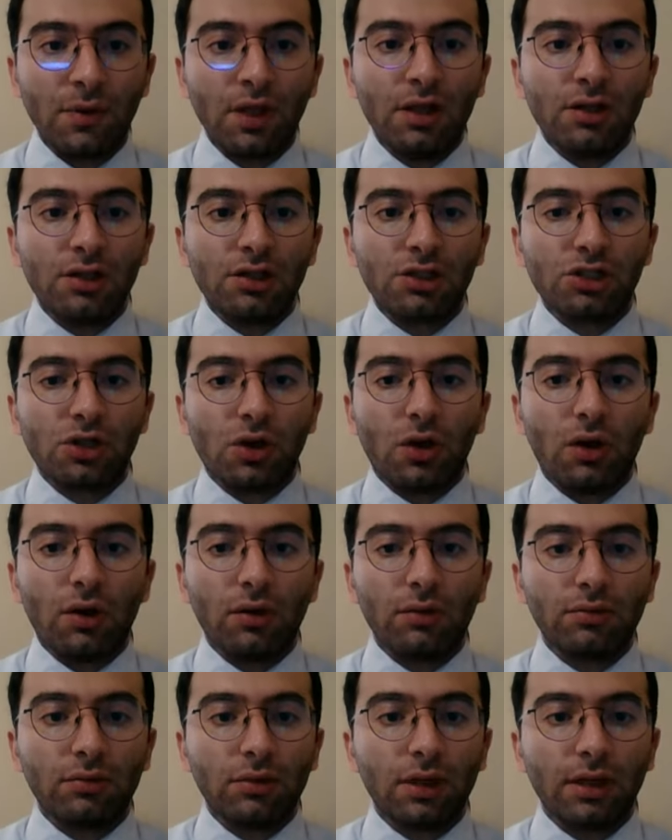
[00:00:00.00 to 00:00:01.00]

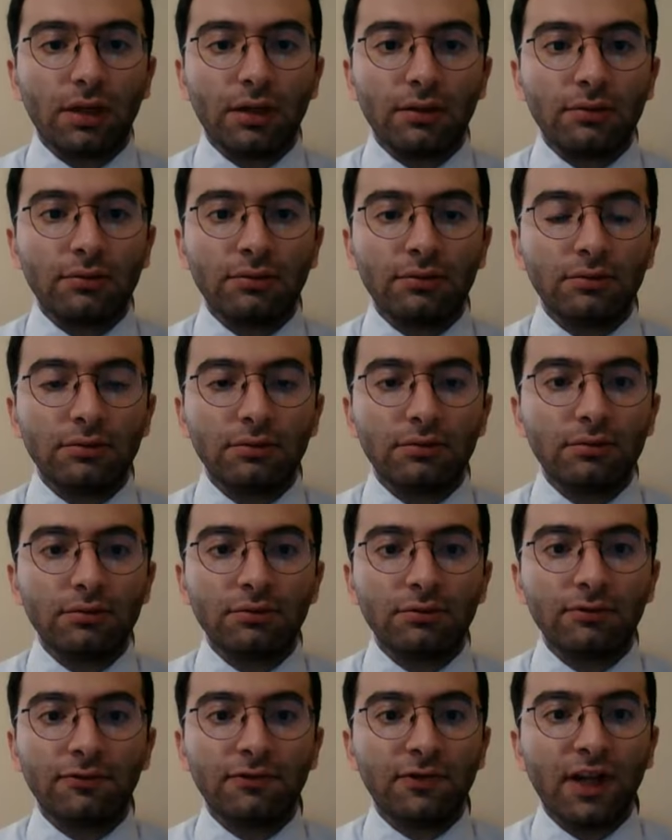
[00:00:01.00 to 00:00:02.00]
So
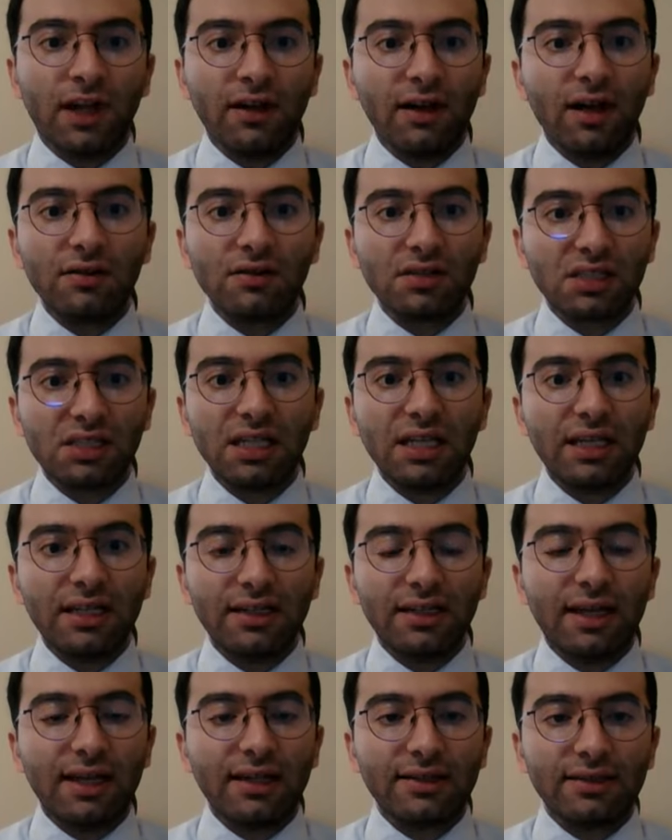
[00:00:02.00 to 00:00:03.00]
we are now seeing
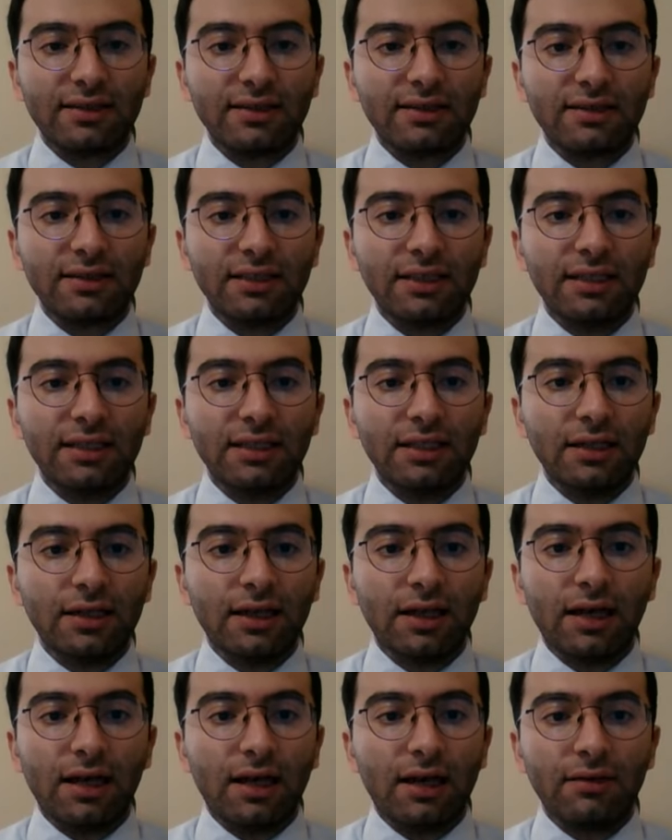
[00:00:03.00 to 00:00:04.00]
that the
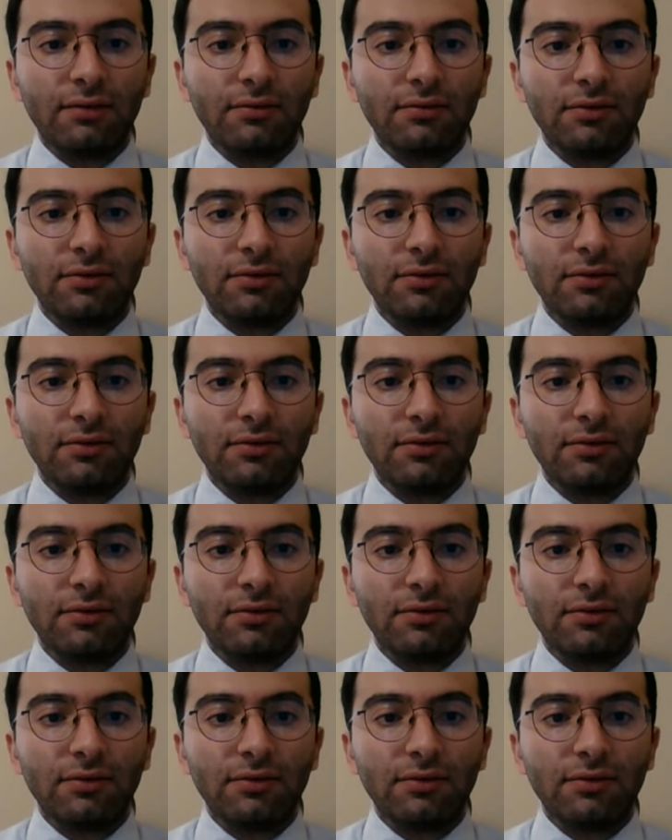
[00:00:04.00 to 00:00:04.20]
uh,